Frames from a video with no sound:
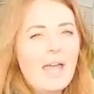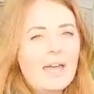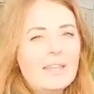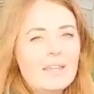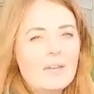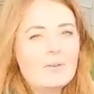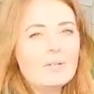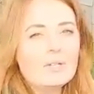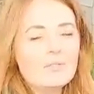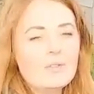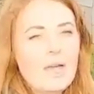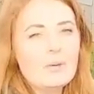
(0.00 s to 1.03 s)
and they're all
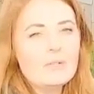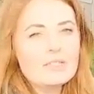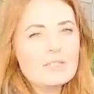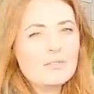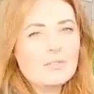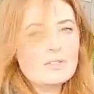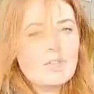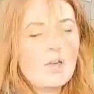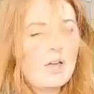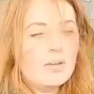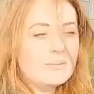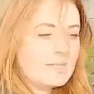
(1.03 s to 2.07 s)
going to flower at different
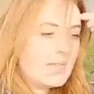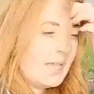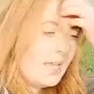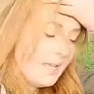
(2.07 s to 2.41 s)
times